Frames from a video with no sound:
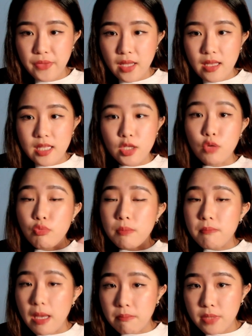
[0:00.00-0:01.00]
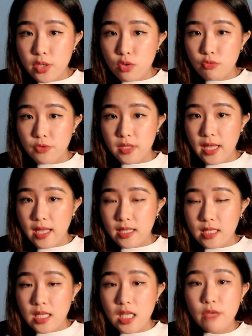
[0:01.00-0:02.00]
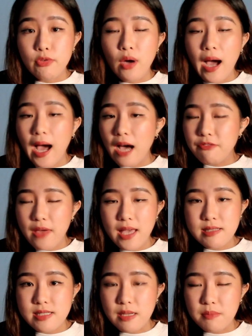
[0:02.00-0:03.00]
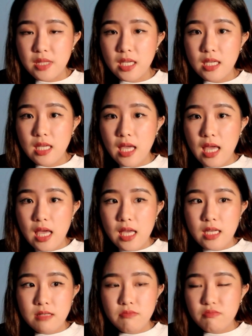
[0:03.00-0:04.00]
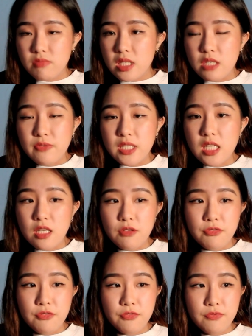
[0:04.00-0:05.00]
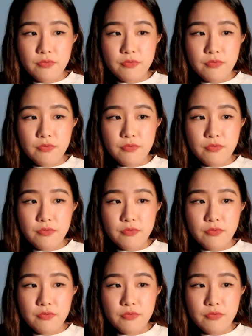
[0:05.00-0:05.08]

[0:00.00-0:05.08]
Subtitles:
They'll remember you for that. If you half-ass something, even if